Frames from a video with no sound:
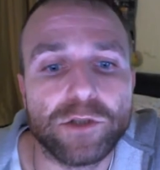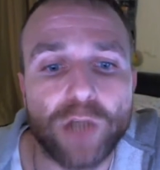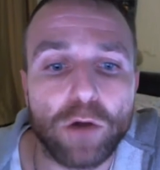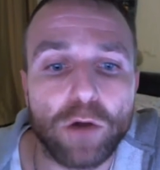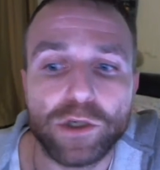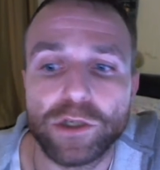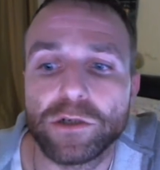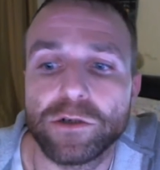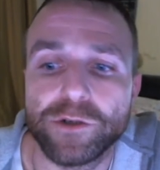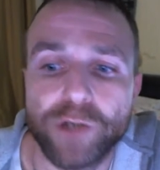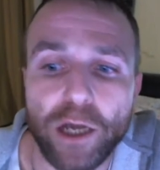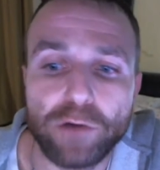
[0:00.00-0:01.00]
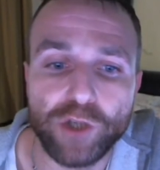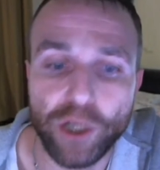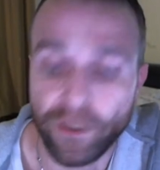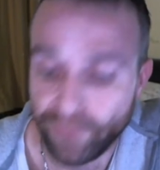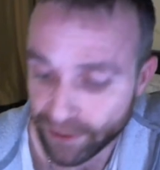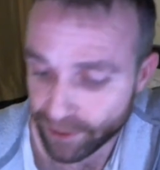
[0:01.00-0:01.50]
Token No
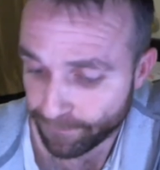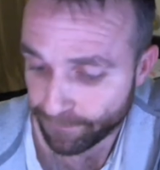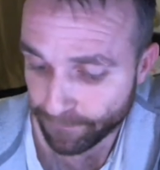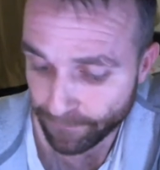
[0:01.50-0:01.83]
Service,